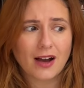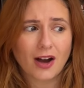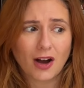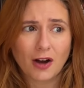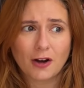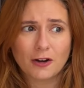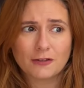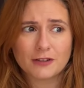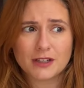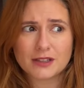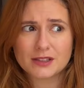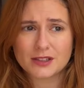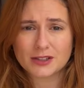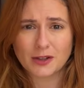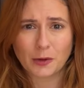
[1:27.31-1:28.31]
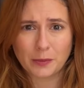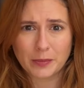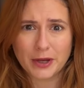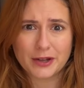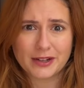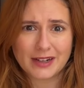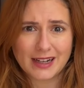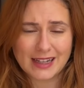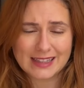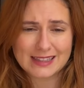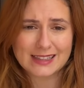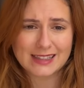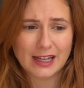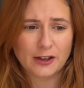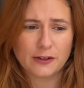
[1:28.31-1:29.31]
of Saltburn
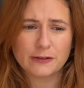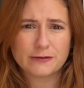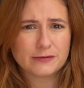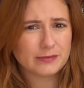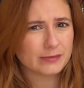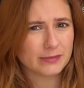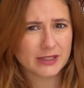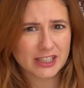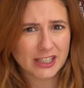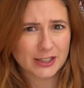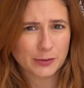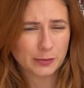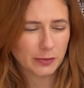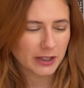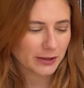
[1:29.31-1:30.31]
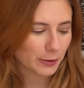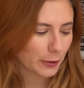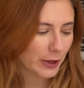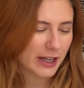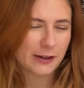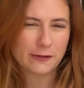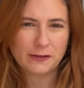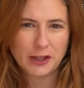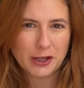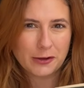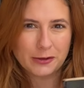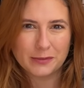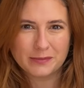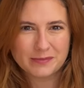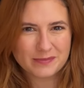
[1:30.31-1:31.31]
itself, just with quite a
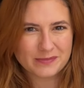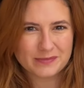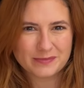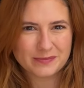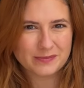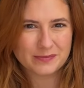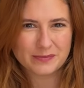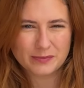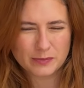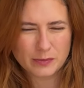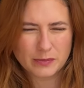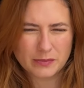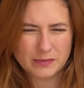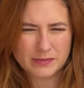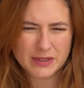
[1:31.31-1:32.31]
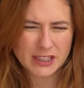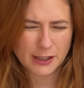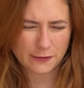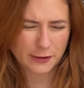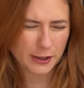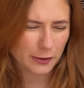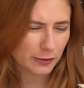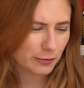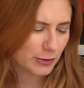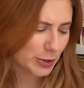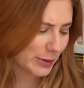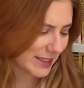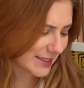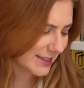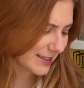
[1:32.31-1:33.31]
few different
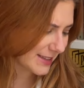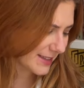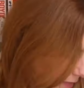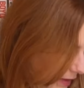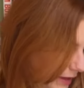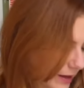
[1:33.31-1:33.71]
twists.